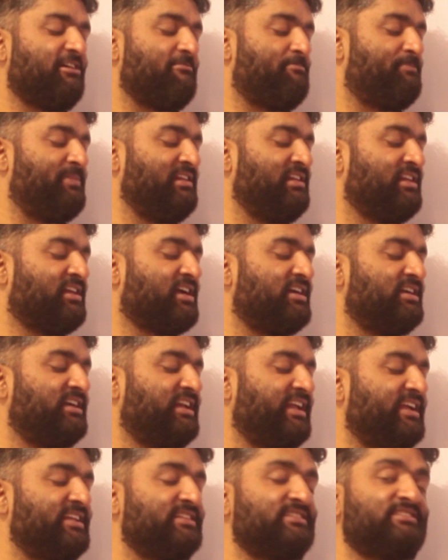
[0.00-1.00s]
the pill
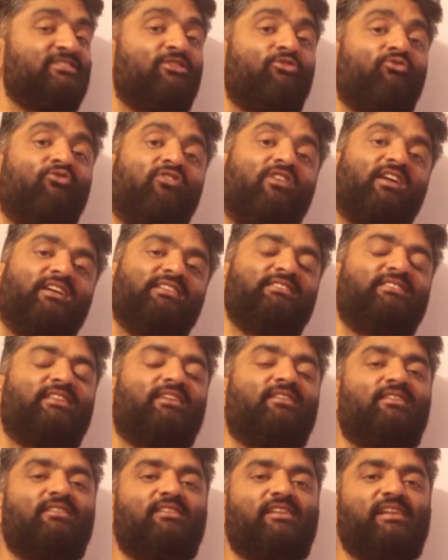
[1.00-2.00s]
contains
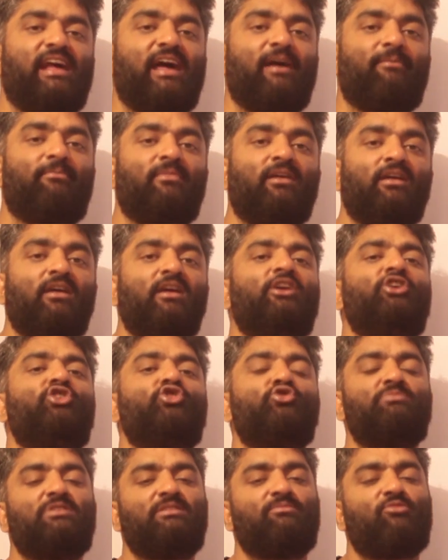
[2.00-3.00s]
1/3 gram.
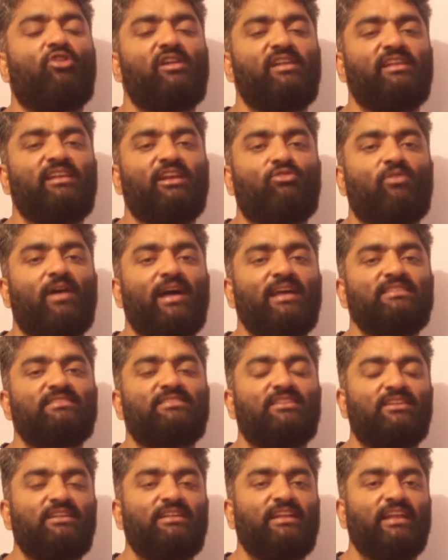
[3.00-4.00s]
Human body requires
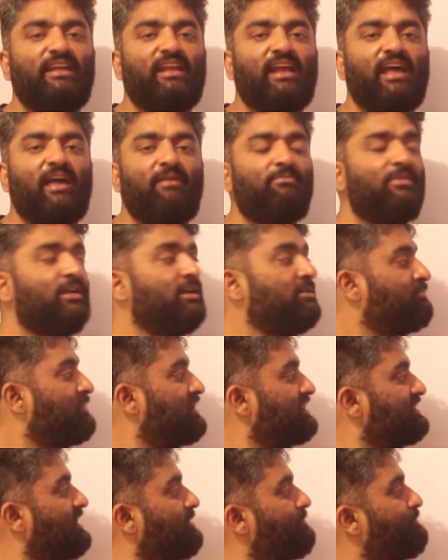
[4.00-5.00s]
30 gram,
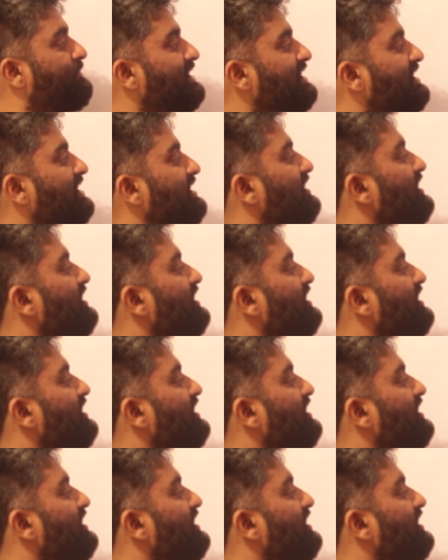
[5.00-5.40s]
but the pill,